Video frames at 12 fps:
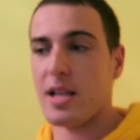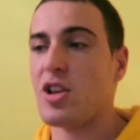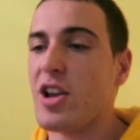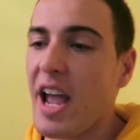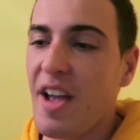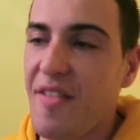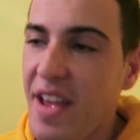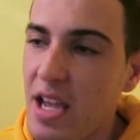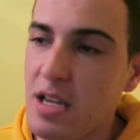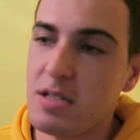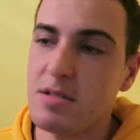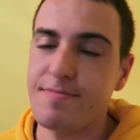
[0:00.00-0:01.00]
It's okay, V.
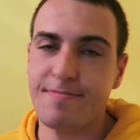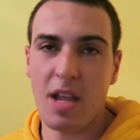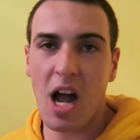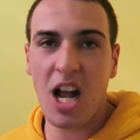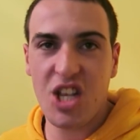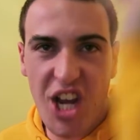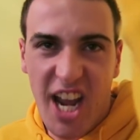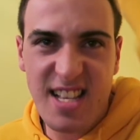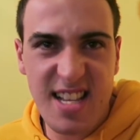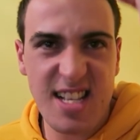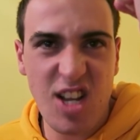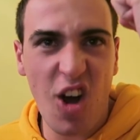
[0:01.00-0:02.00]
Archie
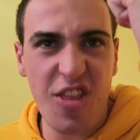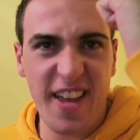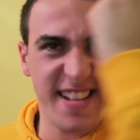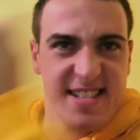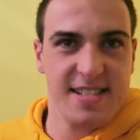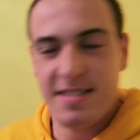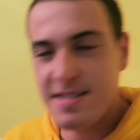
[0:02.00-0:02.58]
Kins has got this.